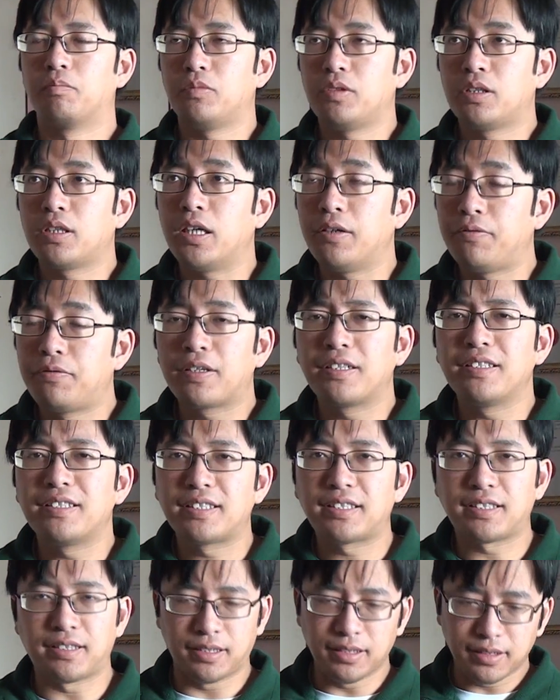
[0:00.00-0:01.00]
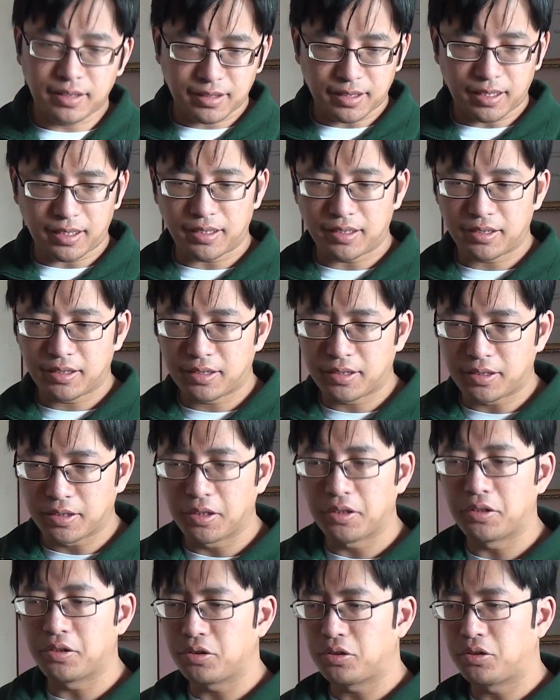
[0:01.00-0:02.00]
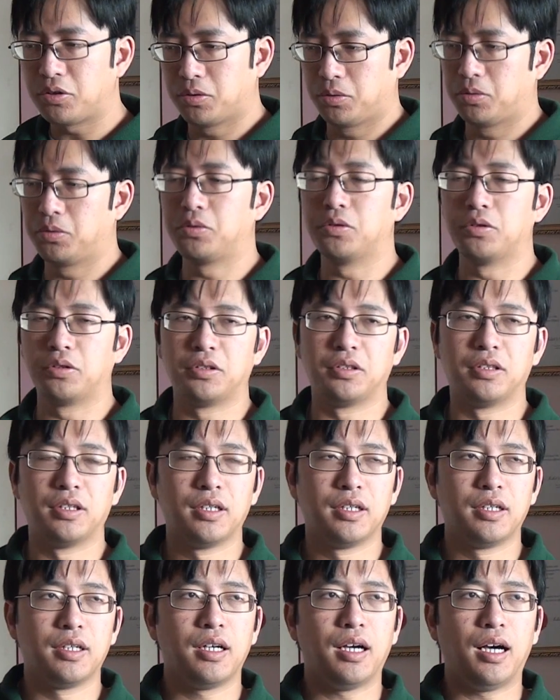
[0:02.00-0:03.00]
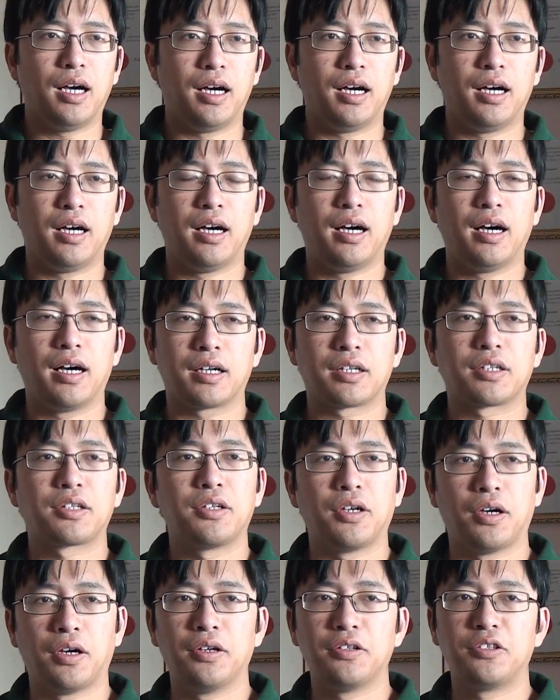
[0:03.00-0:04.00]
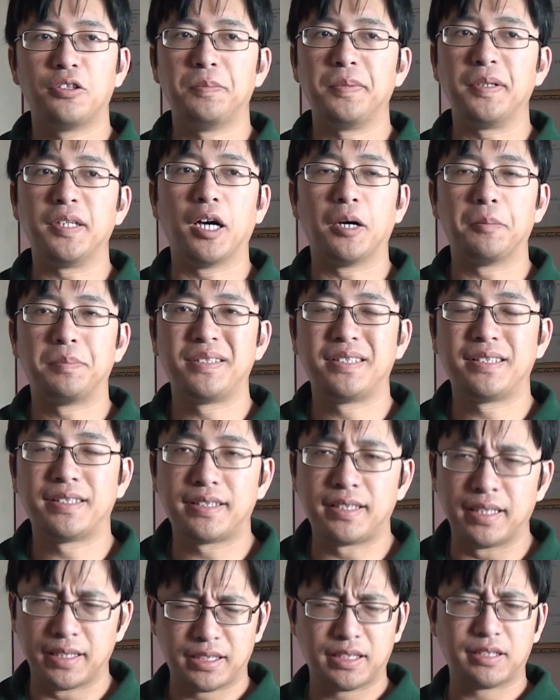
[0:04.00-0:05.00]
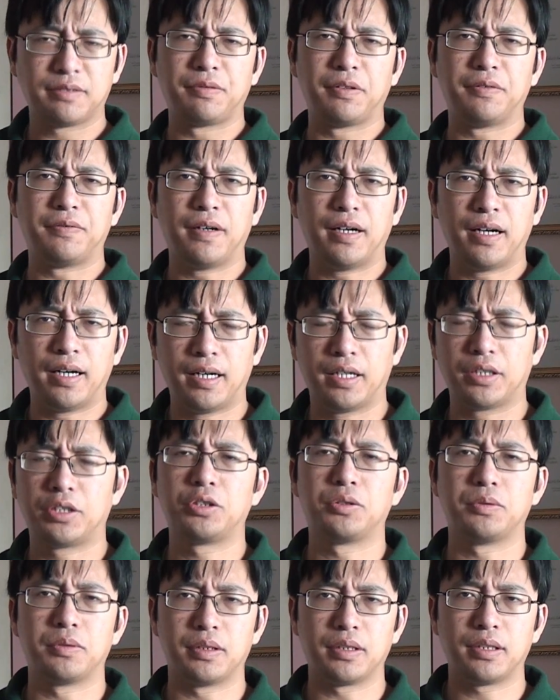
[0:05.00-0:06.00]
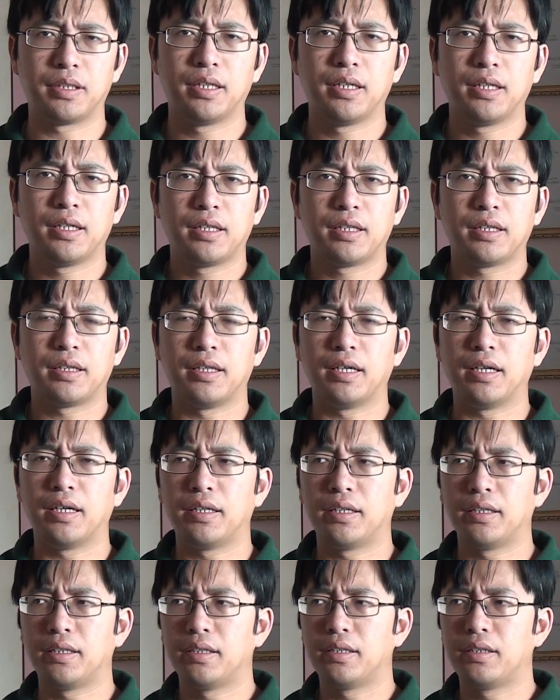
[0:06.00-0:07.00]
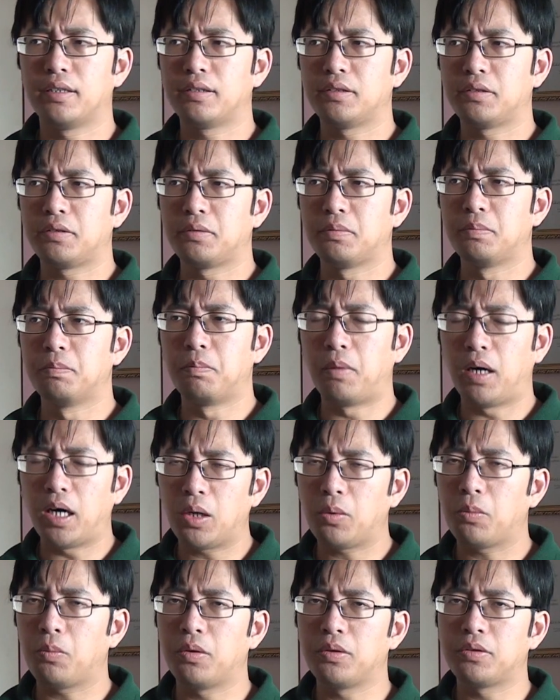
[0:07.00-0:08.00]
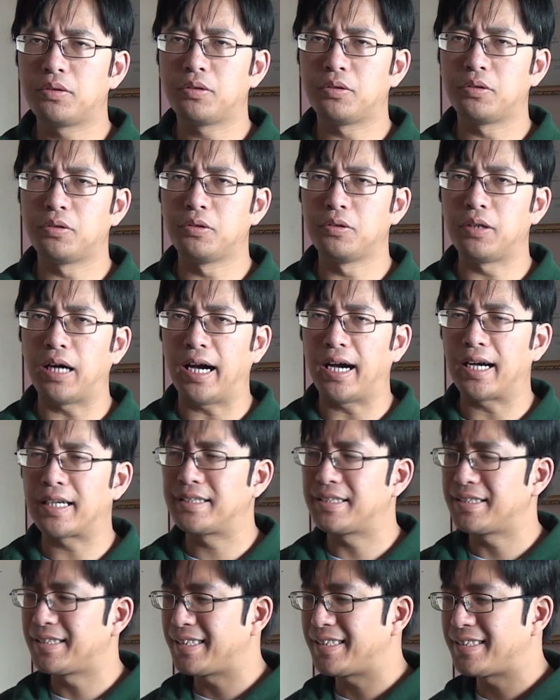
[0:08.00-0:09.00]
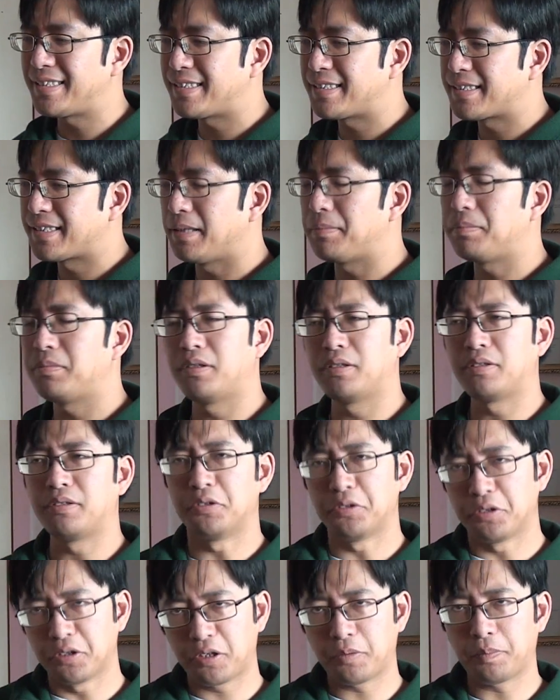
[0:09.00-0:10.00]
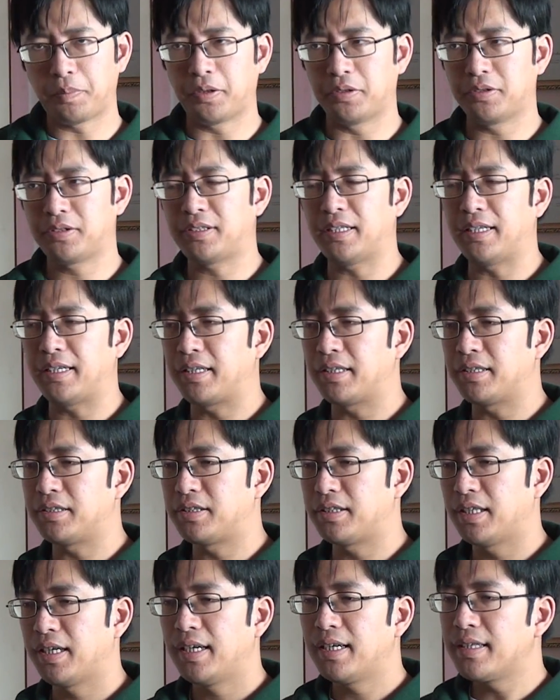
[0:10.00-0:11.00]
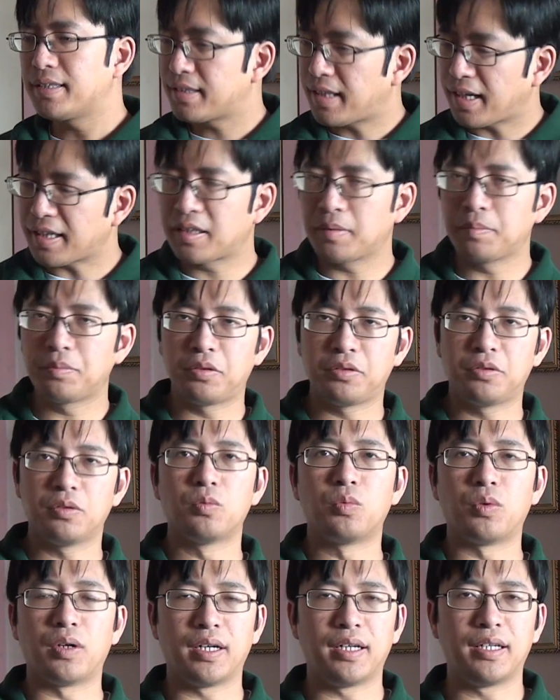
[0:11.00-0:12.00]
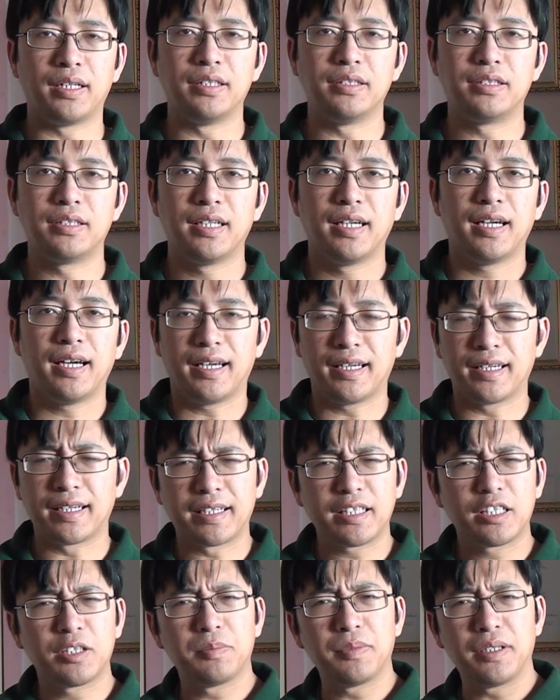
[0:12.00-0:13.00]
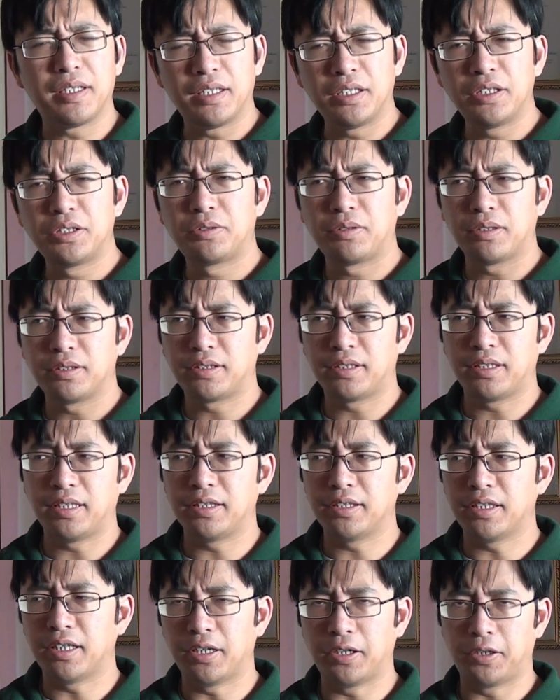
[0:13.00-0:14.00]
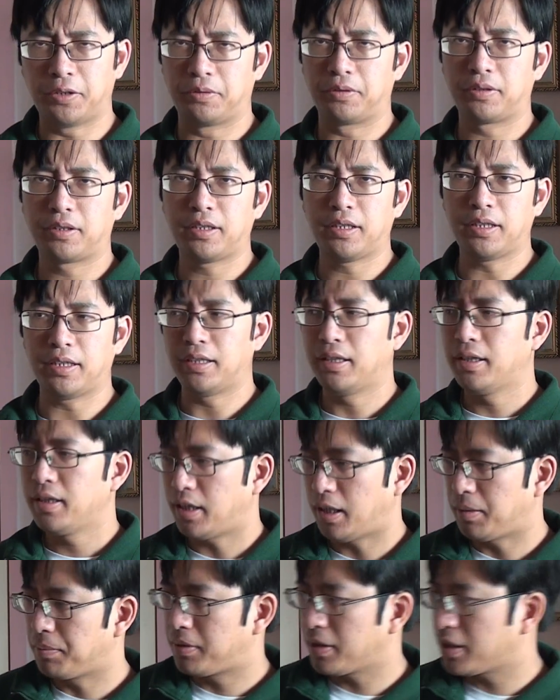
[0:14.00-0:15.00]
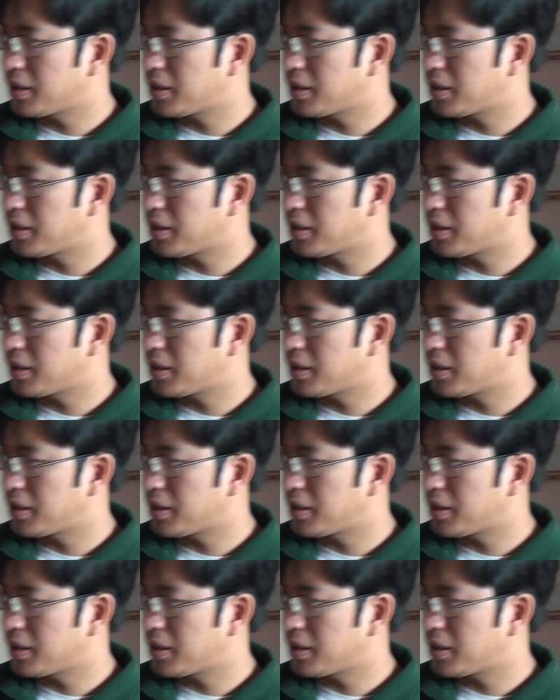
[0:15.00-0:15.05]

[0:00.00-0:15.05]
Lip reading: If you can sense that certain children are going to be obsessed with archery, then you might want to actually skip the youth bow stage, take them to the range, and get them interested in their own kit. I'm